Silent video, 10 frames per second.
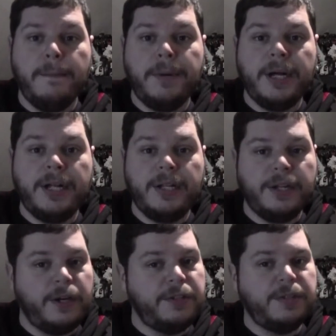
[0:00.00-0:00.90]
but
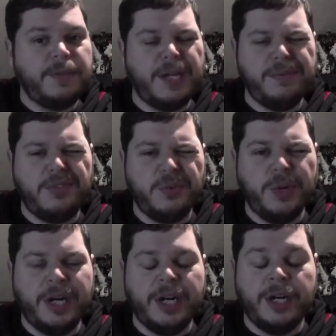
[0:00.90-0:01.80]
there are some times
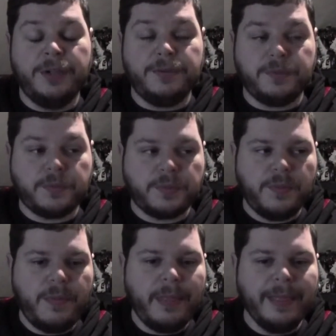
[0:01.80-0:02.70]
where
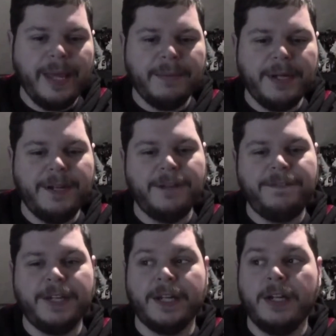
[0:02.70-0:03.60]
that might not
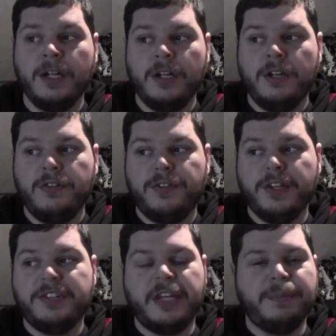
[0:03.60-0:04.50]
fit.
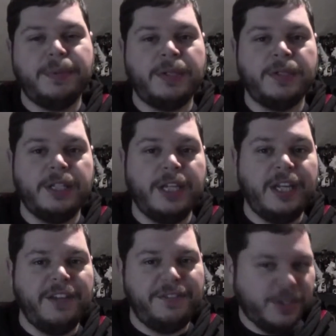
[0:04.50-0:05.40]
For example,
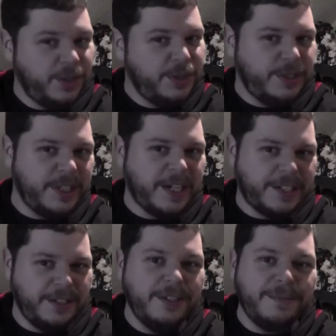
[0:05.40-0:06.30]
if you're going to a
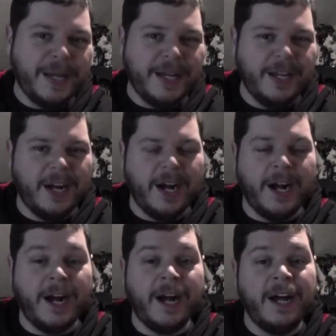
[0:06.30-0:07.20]
Doctor Who
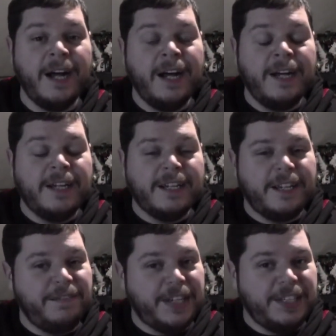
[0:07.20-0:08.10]

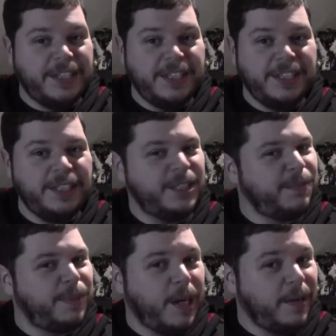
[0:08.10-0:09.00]
convention,
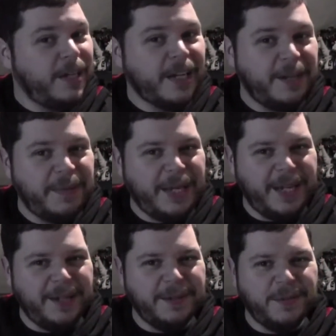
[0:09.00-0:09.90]
you're probably not going to
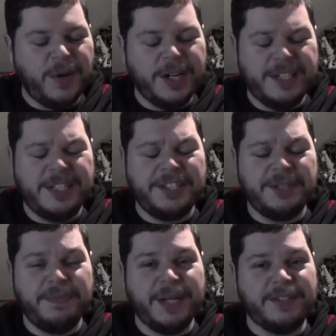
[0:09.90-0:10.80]
be one to
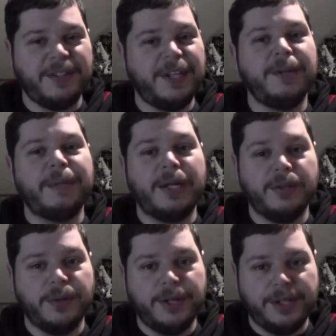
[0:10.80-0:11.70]
submit something
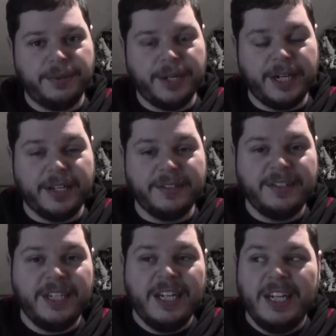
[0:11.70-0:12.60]
about Lord of the
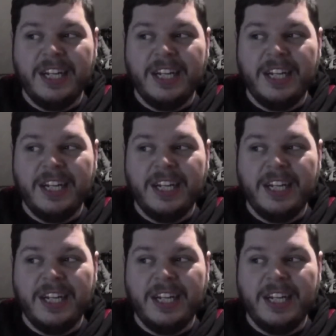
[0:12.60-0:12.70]
Rings.